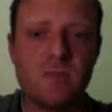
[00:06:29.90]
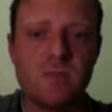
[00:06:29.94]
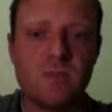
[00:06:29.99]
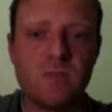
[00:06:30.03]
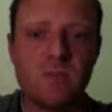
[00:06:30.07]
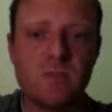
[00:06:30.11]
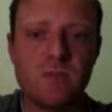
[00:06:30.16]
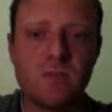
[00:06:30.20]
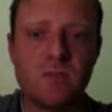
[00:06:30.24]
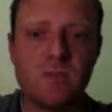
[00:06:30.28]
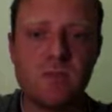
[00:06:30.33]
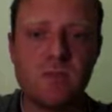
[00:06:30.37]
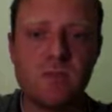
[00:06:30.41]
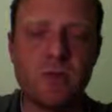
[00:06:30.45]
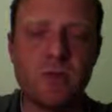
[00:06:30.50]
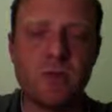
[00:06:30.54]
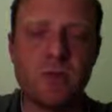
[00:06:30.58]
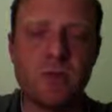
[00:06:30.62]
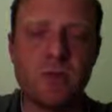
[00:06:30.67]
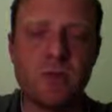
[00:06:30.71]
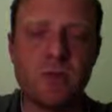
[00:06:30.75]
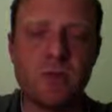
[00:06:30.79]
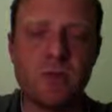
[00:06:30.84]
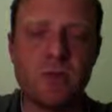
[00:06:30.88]
So we
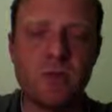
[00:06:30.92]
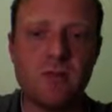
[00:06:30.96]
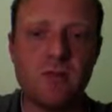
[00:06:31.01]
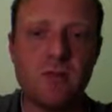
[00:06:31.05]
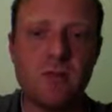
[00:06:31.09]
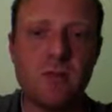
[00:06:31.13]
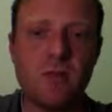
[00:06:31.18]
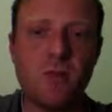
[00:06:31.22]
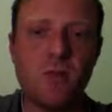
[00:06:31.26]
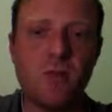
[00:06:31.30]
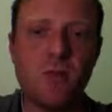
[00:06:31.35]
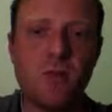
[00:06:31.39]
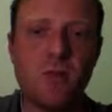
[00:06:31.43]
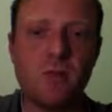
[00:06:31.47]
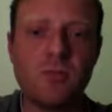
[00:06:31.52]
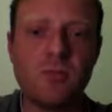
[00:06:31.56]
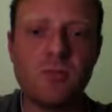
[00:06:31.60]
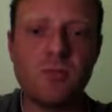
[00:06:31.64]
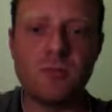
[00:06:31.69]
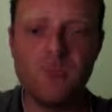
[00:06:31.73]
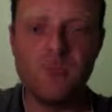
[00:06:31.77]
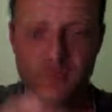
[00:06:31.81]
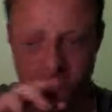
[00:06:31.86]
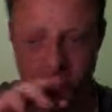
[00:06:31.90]
get the all
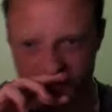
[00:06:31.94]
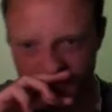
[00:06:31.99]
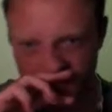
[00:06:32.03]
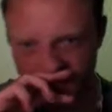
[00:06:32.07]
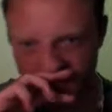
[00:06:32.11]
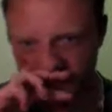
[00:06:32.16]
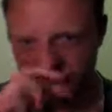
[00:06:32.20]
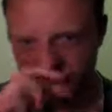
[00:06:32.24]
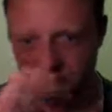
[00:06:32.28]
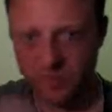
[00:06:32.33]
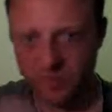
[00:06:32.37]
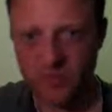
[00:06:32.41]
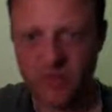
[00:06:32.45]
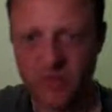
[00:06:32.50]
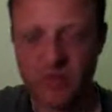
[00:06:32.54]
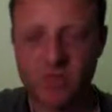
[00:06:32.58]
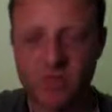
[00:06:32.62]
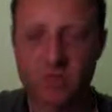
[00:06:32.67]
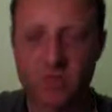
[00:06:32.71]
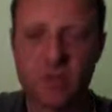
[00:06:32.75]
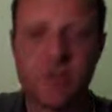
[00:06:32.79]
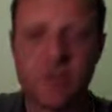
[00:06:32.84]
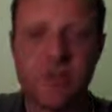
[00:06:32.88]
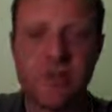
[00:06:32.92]
option, we get the
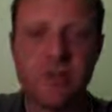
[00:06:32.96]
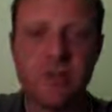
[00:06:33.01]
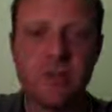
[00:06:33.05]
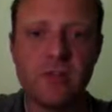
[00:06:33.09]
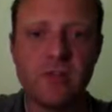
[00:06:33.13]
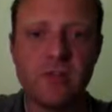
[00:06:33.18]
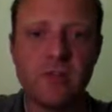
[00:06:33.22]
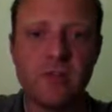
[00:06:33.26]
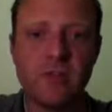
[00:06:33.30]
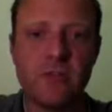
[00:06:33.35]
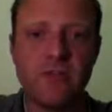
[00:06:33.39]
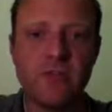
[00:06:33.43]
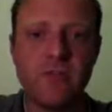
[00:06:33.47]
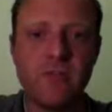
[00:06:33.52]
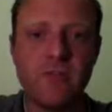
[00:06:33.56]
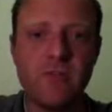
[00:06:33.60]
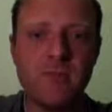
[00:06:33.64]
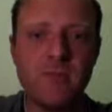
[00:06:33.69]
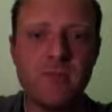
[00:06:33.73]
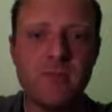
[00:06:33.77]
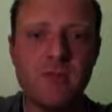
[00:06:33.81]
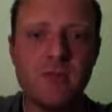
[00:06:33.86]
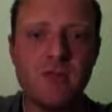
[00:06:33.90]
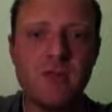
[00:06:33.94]
raw value for it.
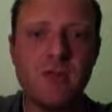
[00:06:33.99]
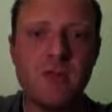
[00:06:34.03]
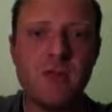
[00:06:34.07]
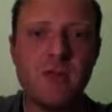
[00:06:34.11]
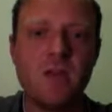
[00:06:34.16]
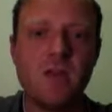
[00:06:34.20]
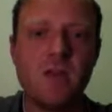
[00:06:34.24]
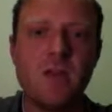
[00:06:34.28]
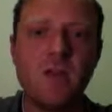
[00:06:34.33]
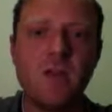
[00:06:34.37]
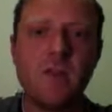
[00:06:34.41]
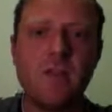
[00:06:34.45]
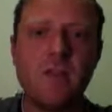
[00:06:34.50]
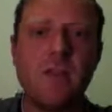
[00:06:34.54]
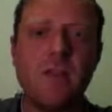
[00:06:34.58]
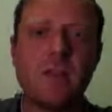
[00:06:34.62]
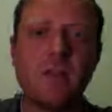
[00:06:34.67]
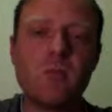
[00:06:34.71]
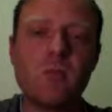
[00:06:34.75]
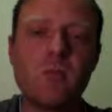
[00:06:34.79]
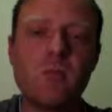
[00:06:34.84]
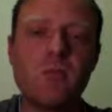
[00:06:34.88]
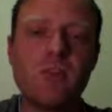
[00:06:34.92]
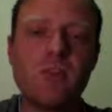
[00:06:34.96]
Now the
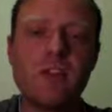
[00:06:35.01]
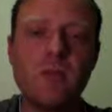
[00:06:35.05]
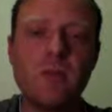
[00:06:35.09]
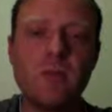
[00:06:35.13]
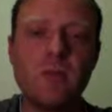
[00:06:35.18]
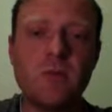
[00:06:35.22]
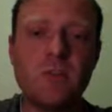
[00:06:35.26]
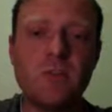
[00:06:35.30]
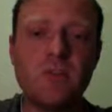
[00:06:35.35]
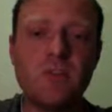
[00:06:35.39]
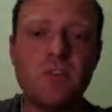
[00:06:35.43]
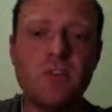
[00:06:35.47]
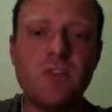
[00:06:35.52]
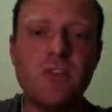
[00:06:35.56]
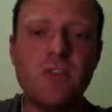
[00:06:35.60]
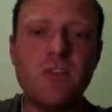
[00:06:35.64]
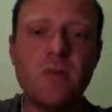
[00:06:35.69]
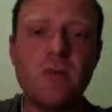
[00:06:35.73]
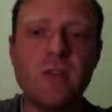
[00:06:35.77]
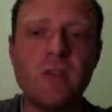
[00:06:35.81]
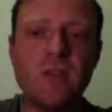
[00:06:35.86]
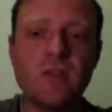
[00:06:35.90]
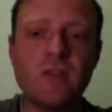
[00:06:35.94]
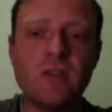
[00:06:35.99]
raw value is a
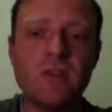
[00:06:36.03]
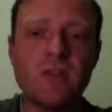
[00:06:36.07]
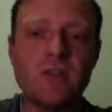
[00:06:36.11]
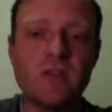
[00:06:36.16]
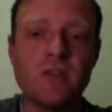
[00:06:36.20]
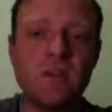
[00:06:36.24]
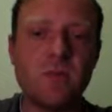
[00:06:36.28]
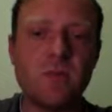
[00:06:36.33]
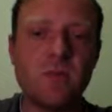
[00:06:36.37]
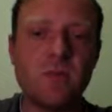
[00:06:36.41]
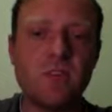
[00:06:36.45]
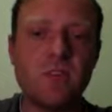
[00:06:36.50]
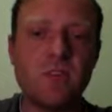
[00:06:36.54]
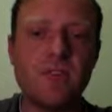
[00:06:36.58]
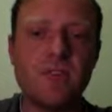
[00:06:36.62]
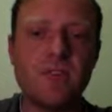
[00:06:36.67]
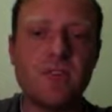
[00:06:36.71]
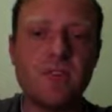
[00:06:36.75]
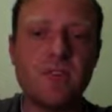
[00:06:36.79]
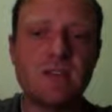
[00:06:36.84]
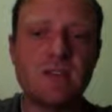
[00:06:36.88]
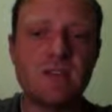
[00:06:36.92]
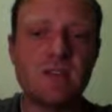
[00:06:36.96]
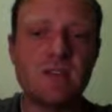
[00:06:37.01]
uint, so we need to
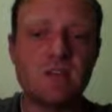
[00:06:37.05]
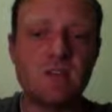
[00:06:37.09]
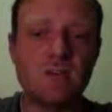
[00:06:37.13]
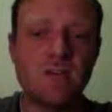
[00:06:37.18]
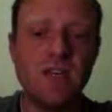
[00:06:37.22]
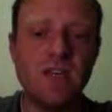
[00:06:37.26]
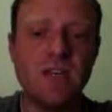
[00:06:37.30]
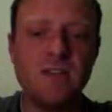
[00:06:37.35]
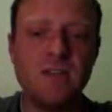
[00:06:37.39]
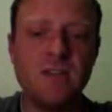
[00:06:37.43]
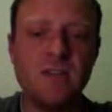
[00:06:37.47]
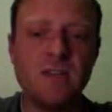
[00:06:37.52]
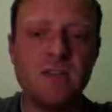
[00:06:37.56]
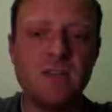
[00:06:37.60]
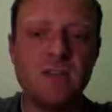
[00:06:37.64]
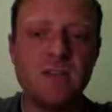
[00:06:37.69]
cast it to an int.